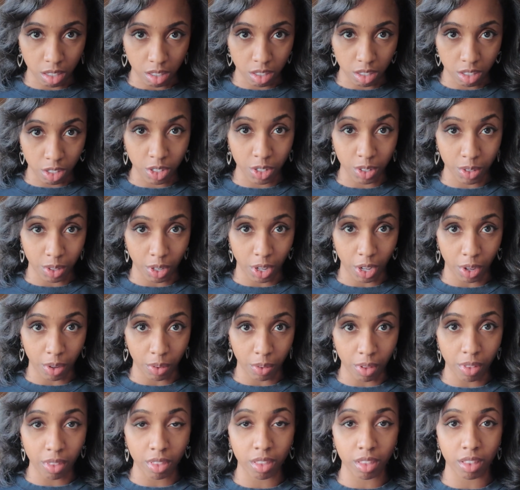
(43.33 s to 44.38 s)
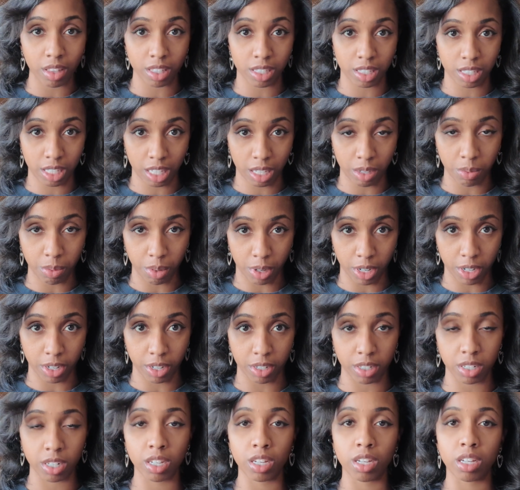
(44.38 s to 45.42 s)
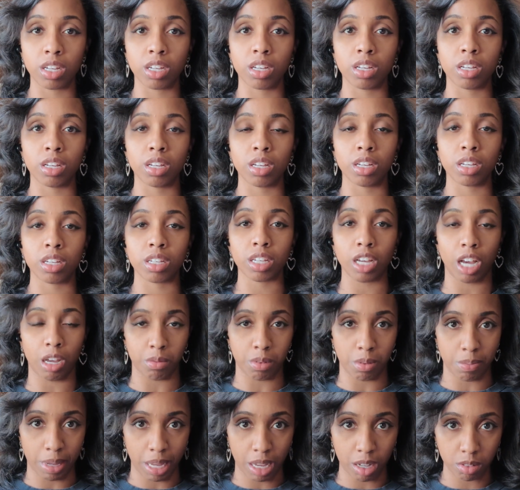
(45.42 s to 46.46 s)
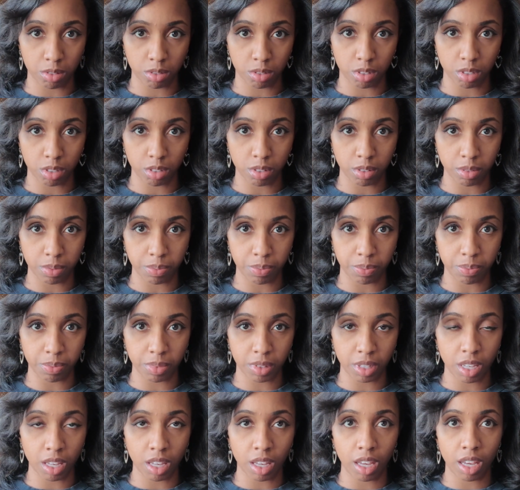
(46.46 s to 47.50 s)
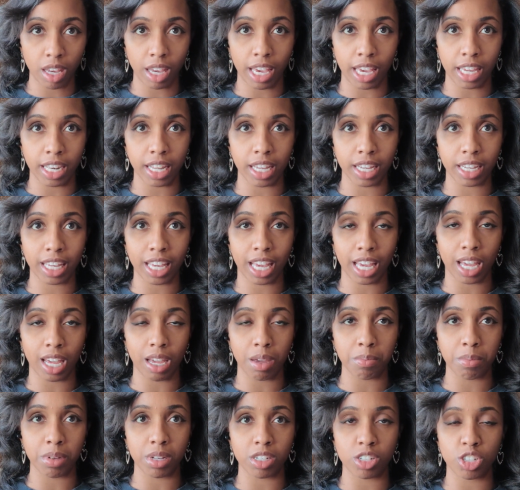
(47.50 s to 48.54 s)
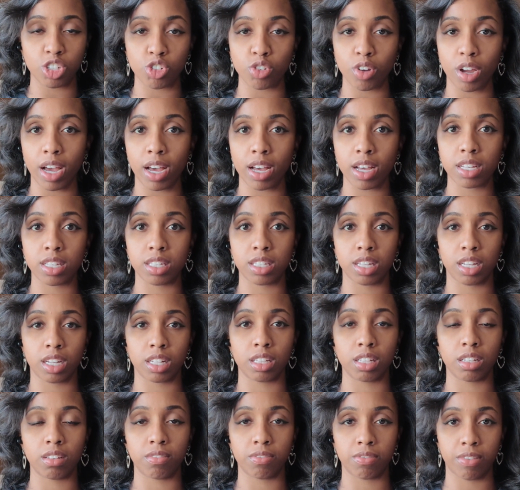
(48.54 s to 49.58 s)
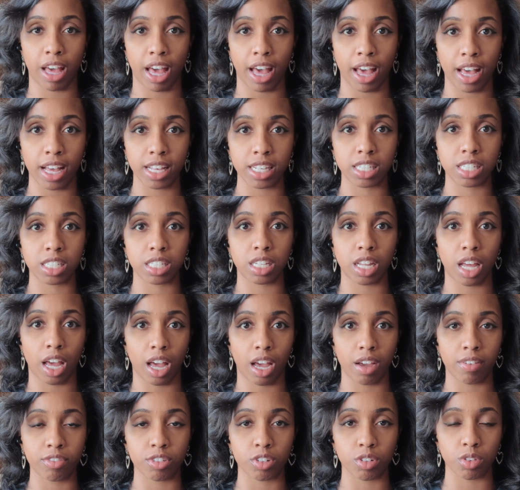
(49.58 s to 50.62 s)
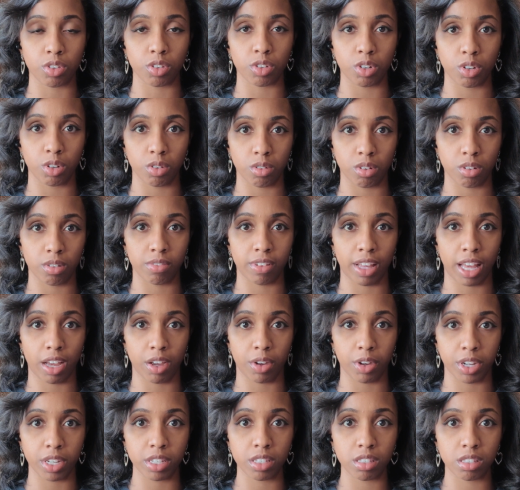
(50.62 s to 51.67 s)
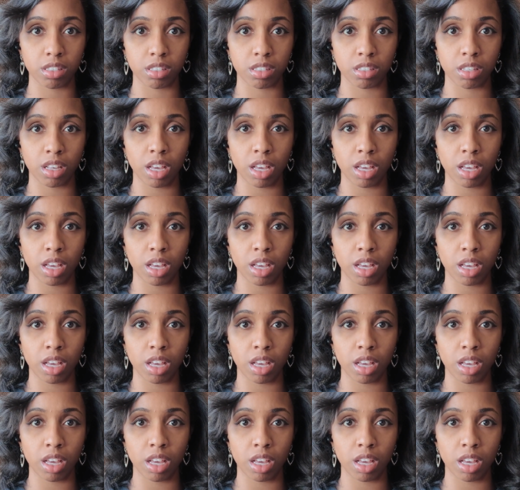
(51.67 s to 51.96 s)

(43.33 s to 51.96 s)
the C word come about. And it came drastically fast after the norovirus.